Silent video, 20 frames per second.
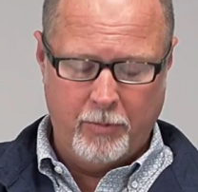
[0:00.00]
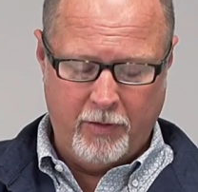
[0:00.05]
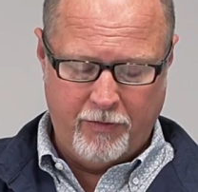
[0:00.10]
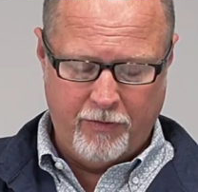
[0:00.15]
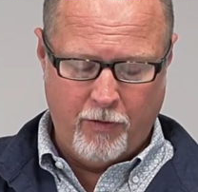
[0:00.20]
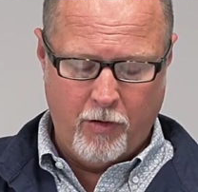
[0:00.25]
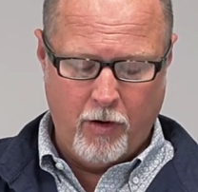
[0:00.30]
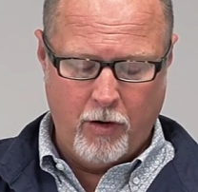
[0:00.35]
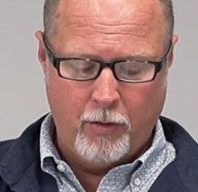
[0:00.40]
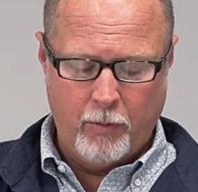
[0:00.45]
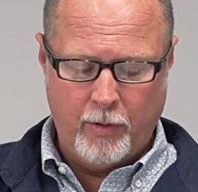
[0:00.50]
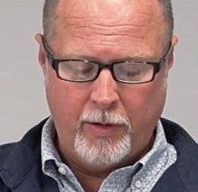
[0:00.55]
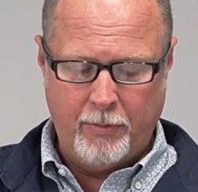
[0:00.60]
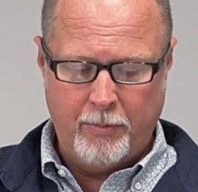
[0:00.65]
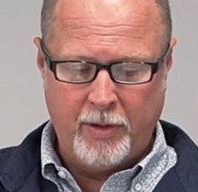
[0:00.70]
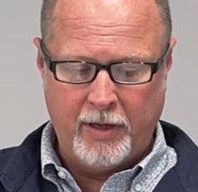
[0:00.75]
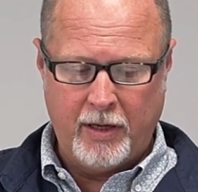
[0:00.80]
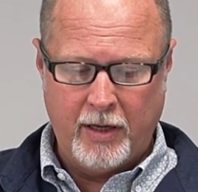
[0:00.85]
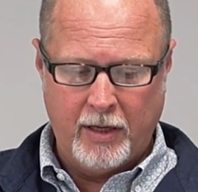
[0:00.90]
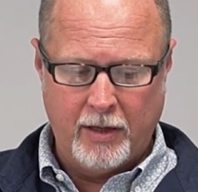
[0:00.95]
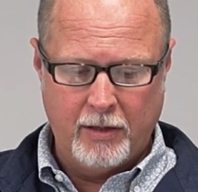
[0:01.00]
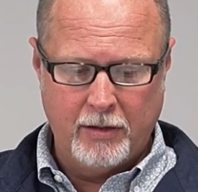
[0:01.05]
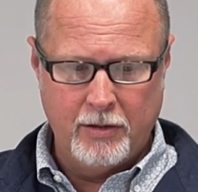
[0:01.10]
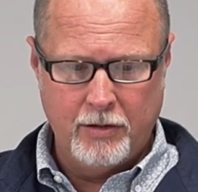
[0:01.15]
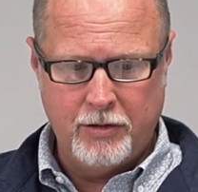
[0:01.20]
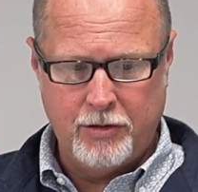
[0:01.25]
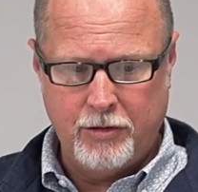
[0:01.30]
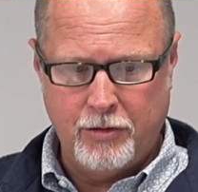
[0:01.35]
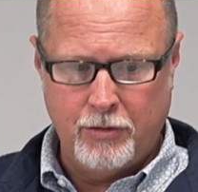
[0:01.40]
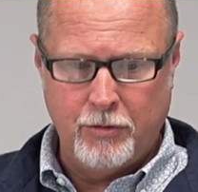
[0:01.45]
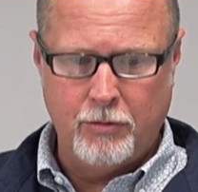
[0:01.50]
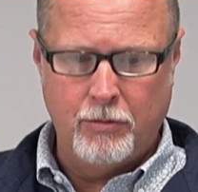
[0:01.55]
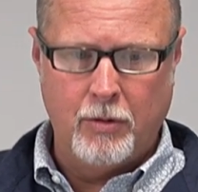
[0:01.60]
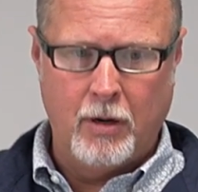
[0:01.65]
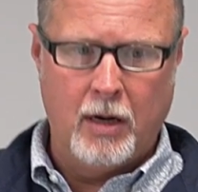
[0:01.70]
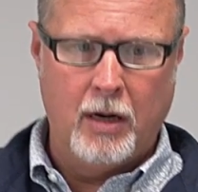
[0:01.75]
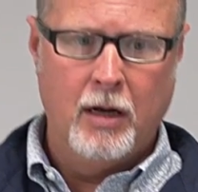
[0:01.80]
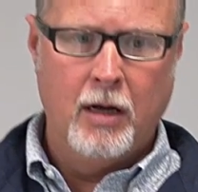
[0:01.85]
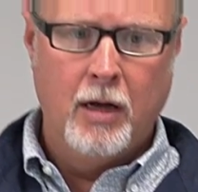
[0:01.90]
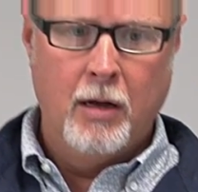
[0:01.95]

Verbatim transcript: before we begin to uh,